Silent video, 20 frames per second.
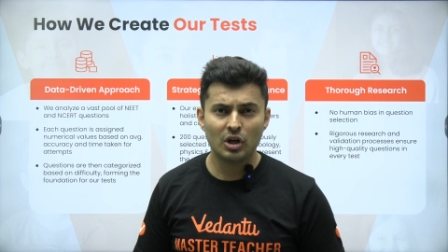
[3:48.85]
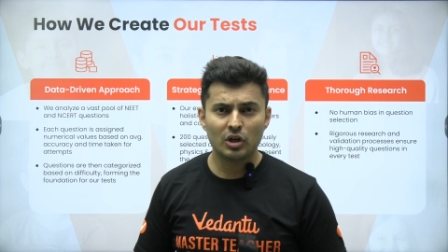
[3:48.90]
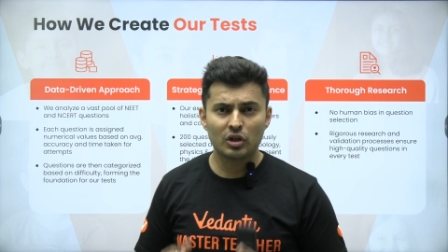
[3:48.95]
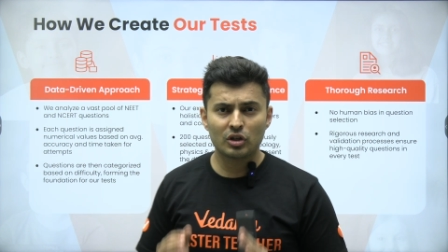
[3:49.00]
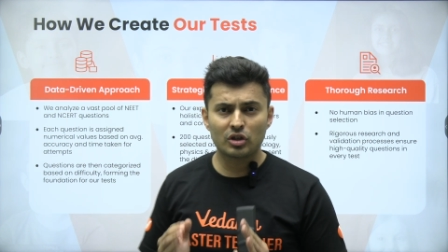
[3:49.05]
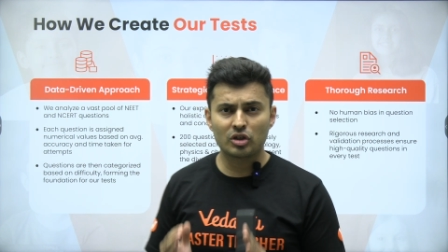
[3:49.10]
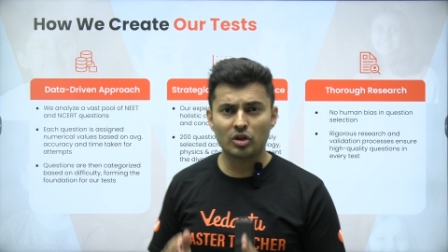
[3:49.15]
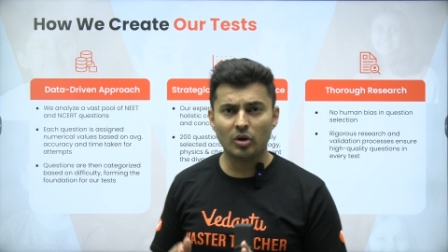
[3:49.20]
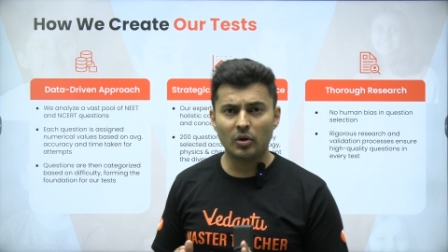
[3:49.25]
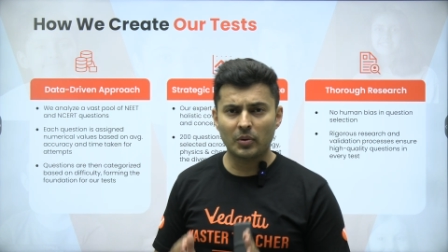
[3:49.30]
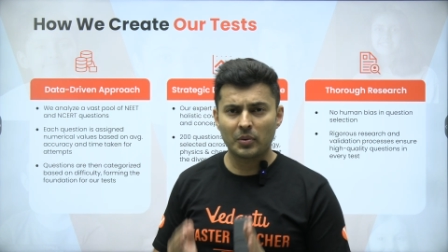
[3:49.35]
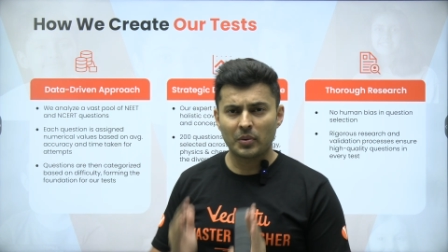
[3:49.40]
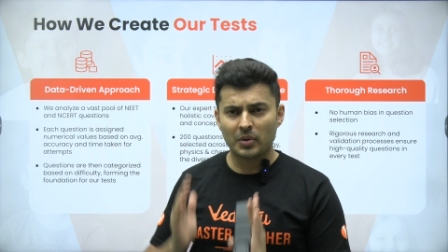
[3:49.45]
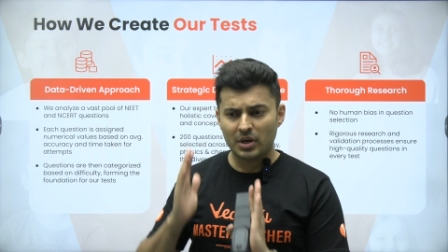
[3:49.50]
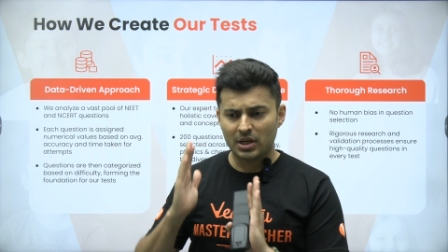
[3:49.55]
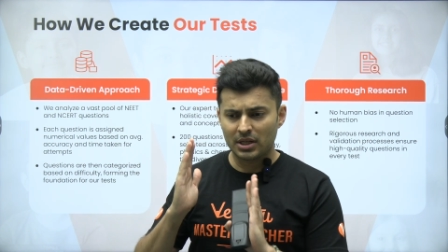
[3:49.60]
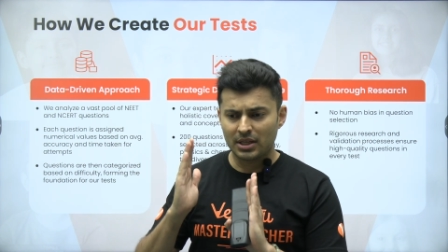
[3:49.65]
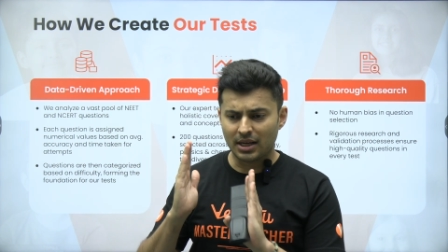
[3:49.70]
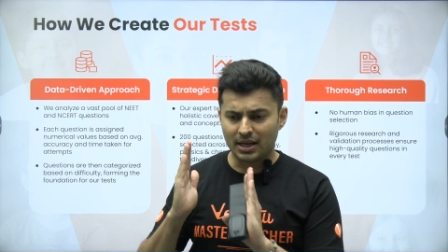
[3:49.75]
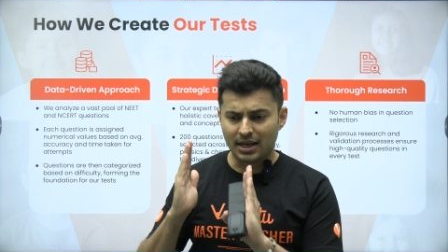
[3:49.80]
So,
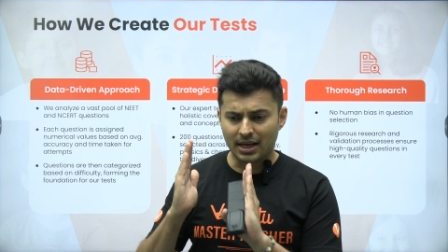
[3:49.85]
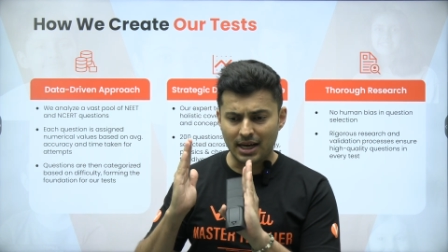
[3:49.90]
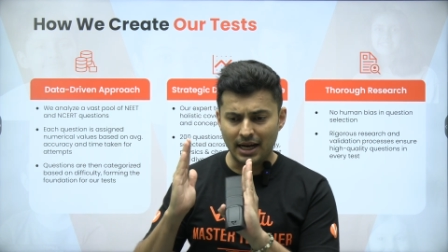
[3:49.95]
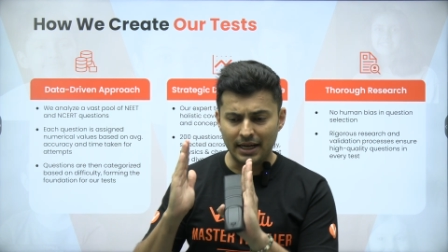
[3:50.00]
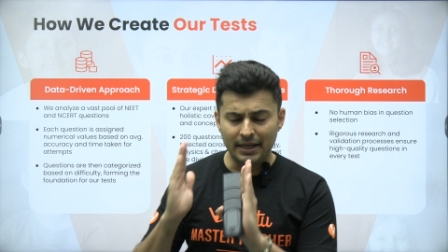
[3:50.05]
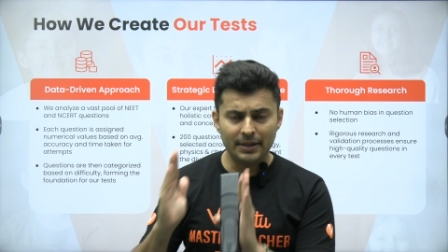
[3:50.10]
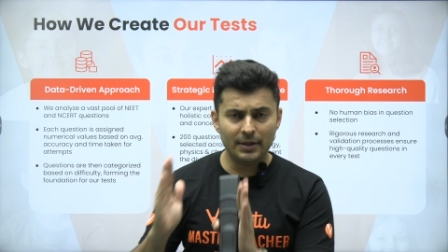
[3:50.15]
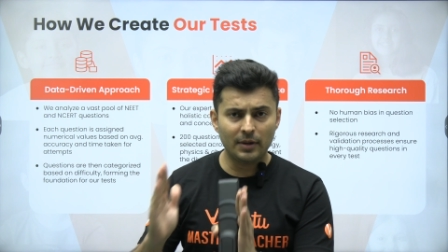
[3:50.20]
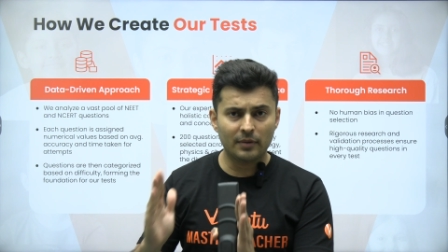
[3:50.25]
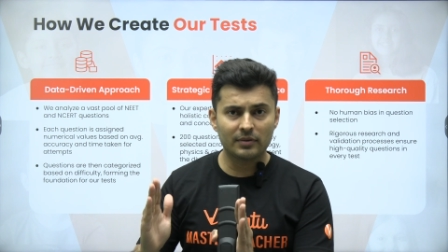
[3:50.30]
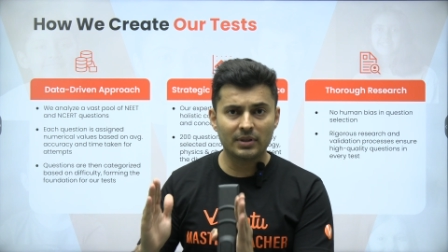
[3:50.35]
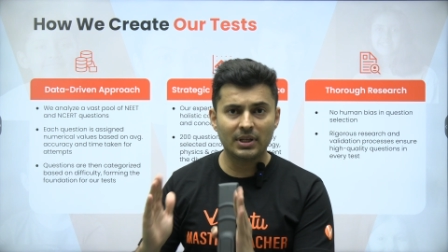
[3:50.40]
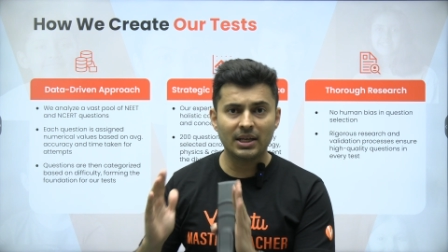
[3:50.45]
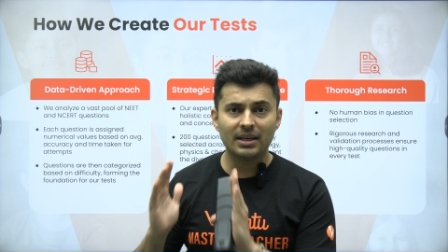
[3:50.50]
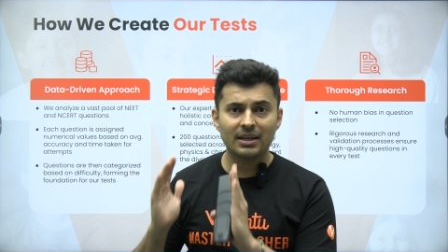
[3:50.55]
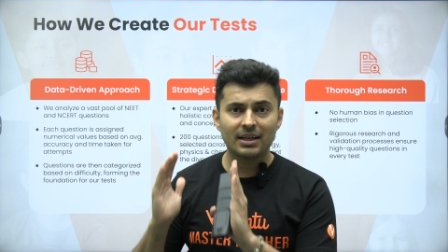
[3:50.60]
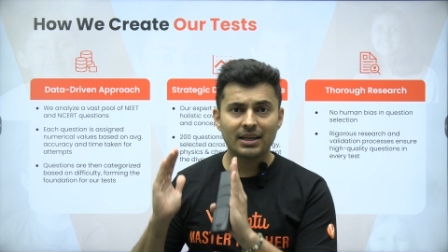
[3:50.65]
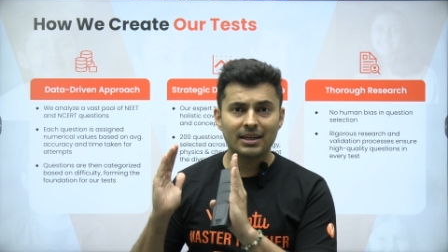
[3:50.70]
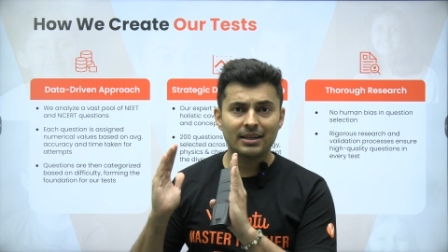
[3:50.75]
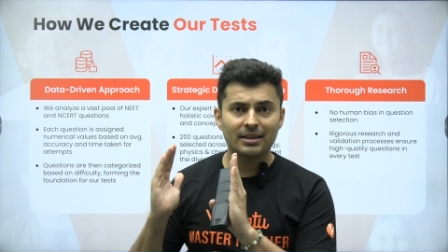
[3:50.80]
the kind of
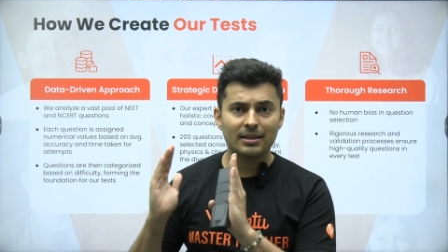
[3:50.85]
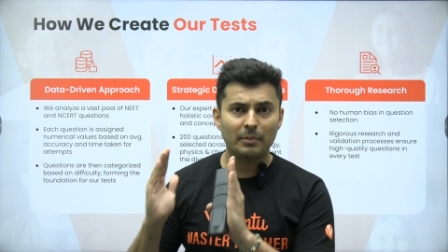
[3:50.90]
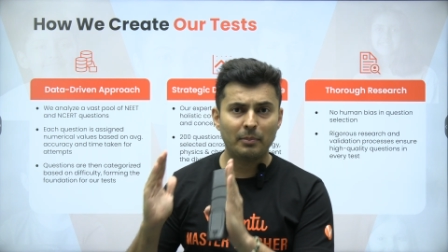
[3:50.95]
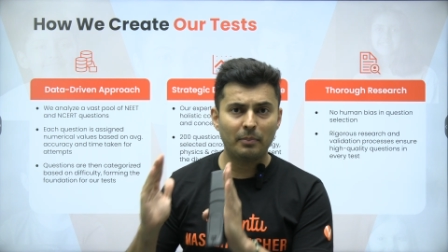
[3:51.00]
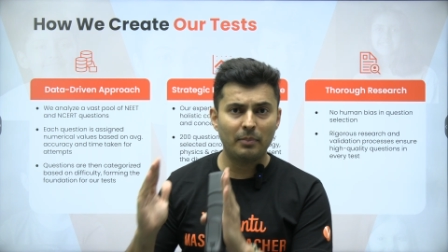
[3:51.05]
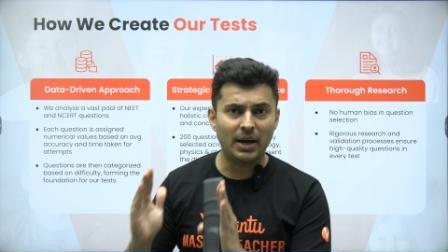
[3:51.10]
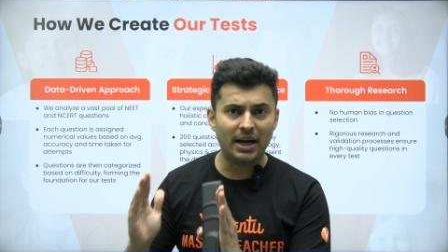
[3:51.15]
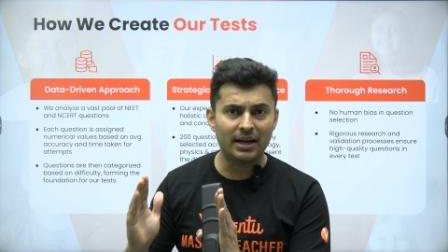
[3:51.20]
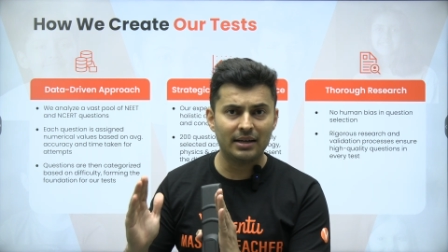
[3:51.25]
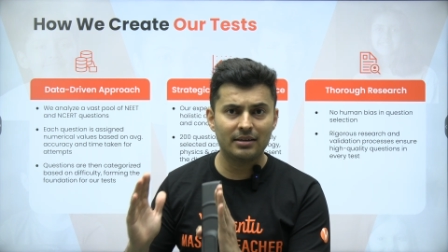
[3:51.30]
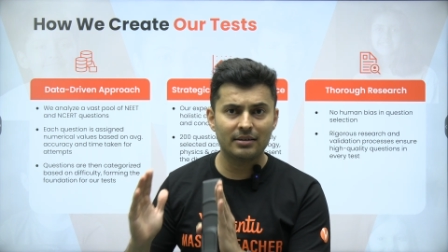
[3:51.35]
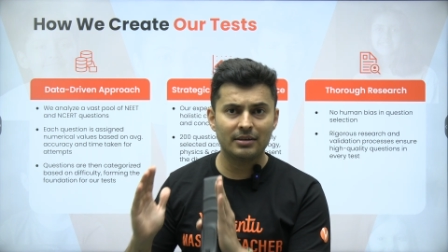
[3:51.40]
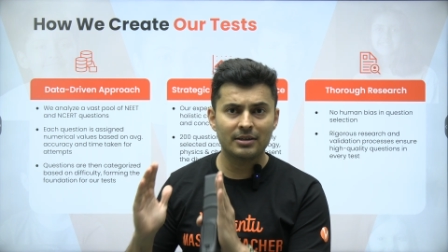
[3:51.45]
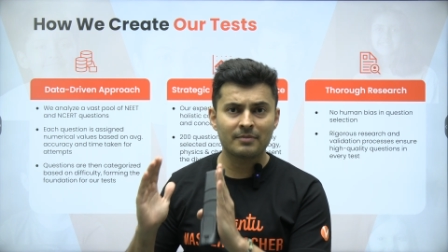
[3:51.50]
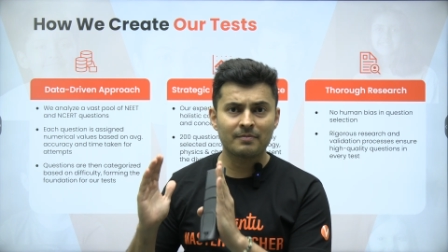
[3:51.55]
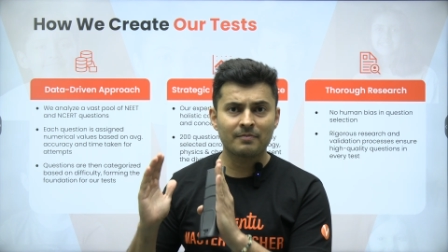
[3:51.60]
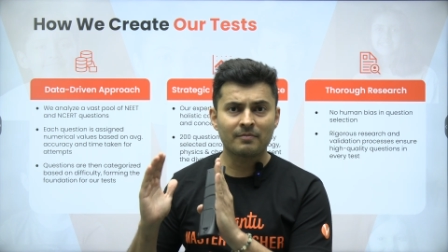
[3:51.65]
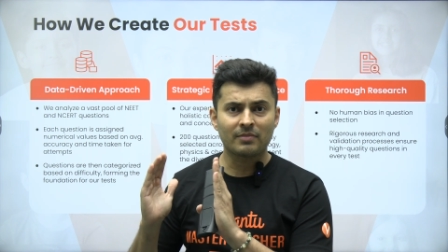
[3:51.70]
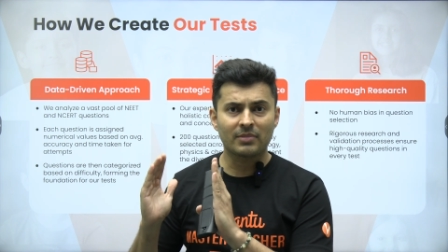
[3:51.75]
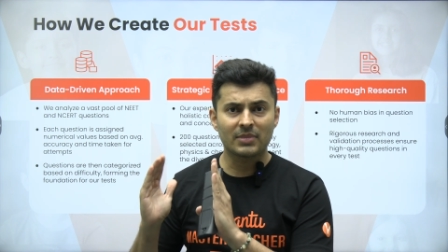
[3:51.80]
thinking, the
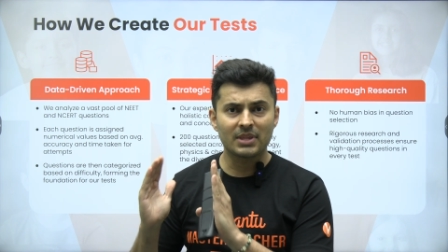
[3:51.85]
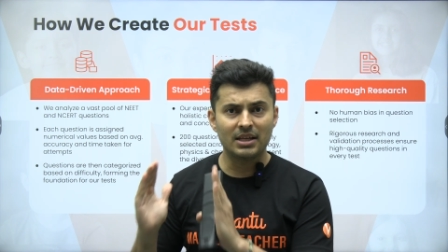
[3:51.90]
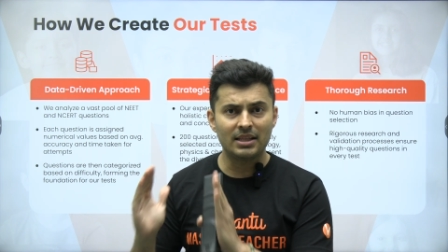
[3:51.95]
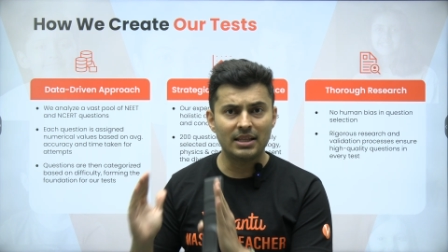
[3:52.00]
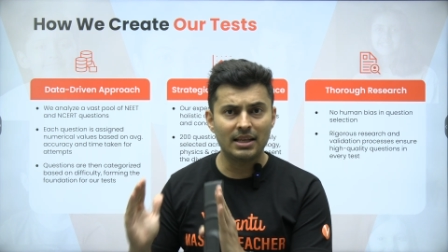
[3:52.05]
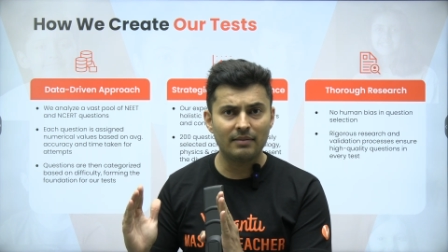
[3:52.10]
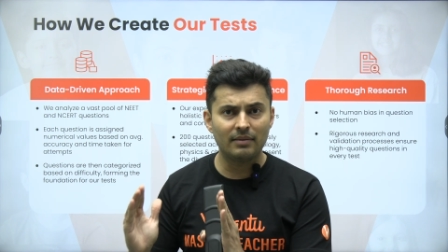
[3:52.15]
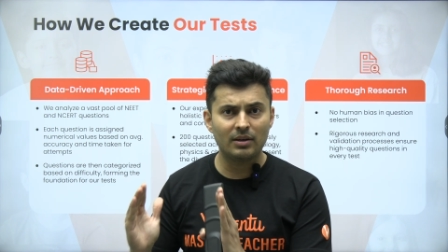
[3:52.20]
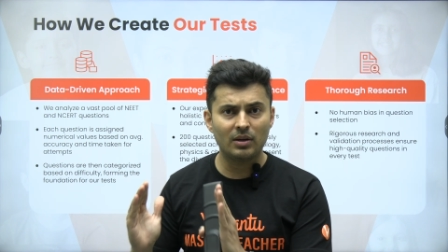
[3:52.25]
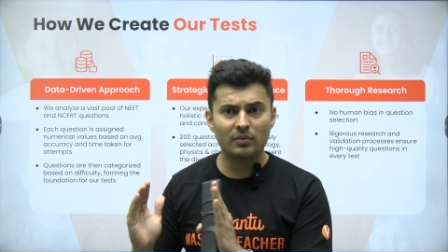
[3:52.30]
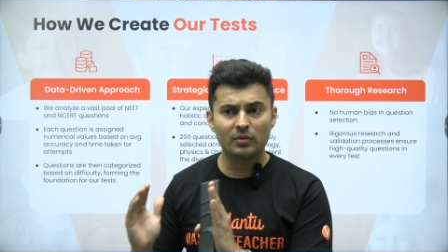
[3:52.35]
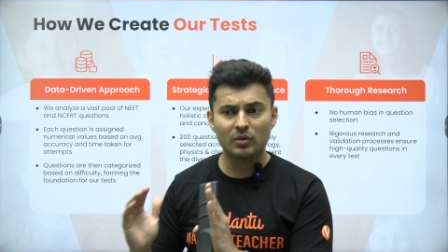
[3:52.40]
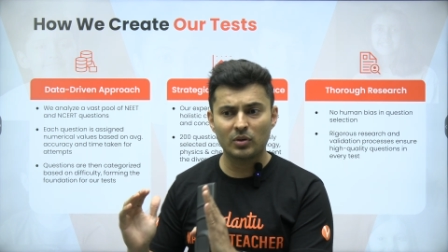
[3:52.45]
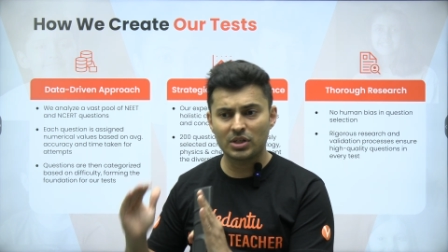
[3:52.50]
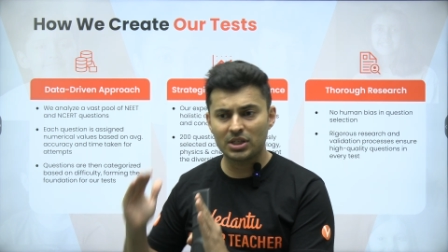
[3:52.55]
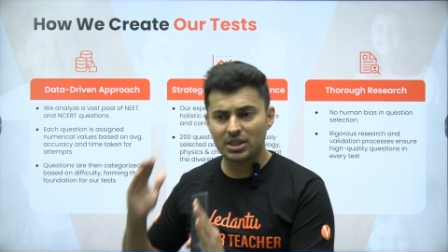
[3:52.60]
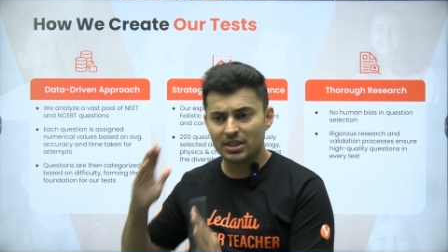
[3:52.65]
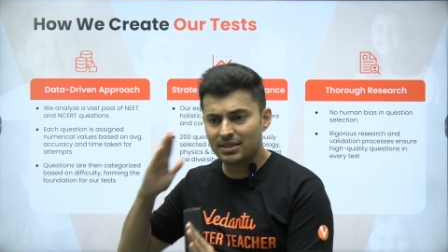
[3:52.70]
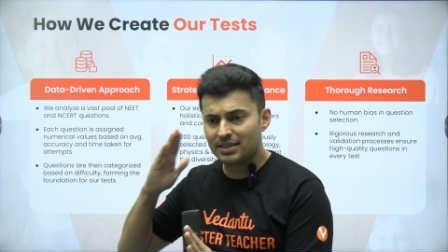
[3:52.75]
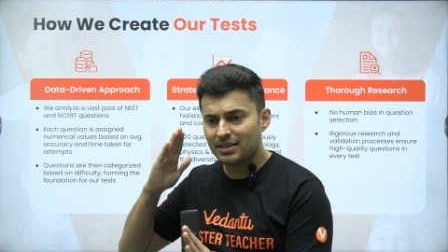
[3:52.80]
pattern, the level of
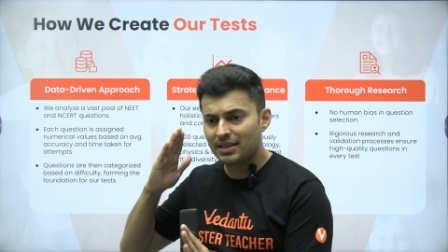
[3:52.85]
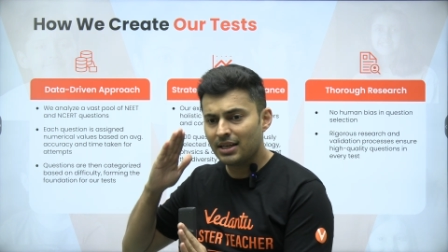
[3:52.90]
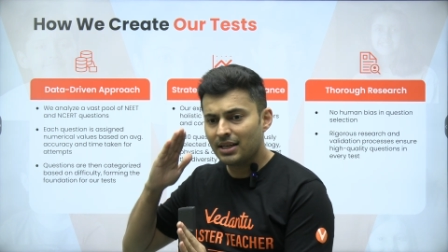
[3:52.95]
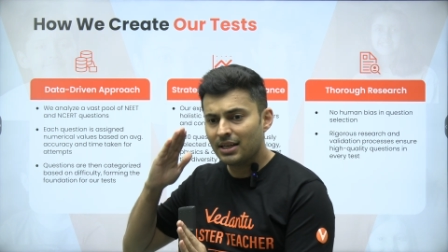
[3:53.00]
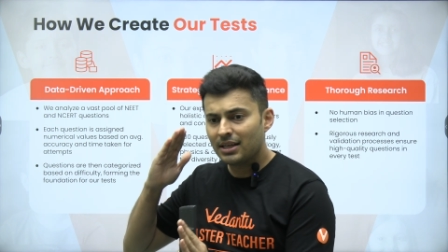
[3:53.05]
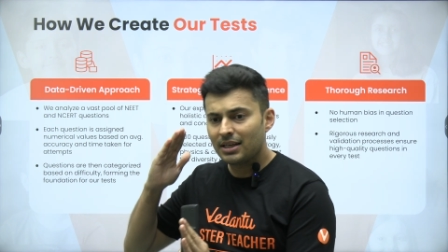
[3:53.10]
questions